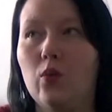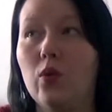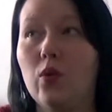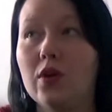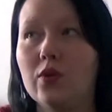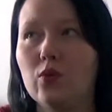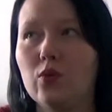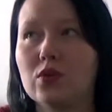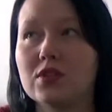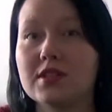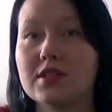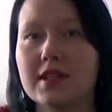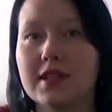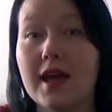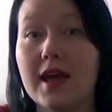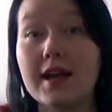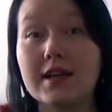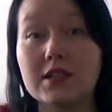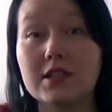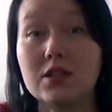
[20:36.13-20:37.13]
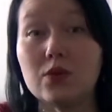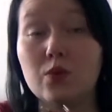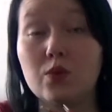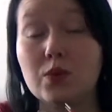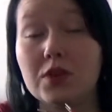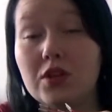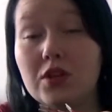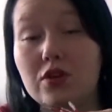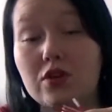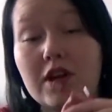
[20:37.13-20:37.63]
What was the accent
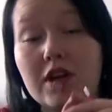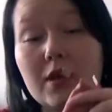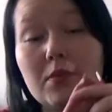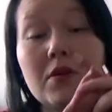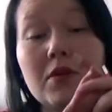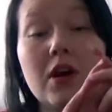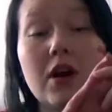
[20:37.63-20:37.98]
with her name?